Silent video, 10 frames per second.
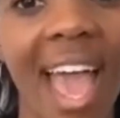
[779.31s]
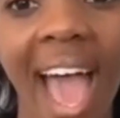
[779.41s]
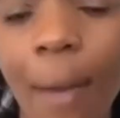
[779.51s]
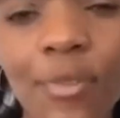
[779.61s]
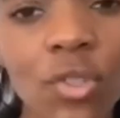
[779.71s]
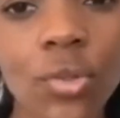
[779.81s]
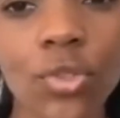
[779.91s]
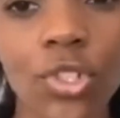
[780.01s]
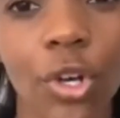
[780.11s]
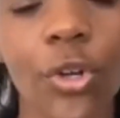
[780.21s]

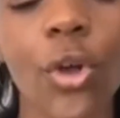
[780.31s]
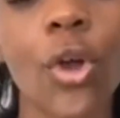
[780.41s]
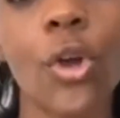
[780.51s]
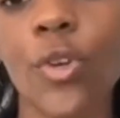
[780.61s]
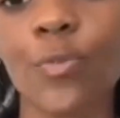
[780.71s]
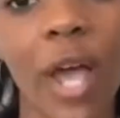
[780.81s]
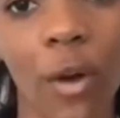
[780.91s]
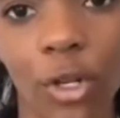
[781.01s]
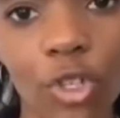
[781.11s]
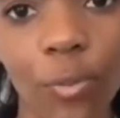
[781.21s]
absolute jerk who is
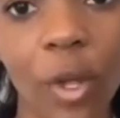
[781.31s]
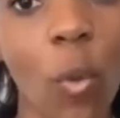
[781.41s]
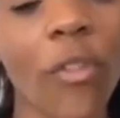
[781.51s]
power tripping,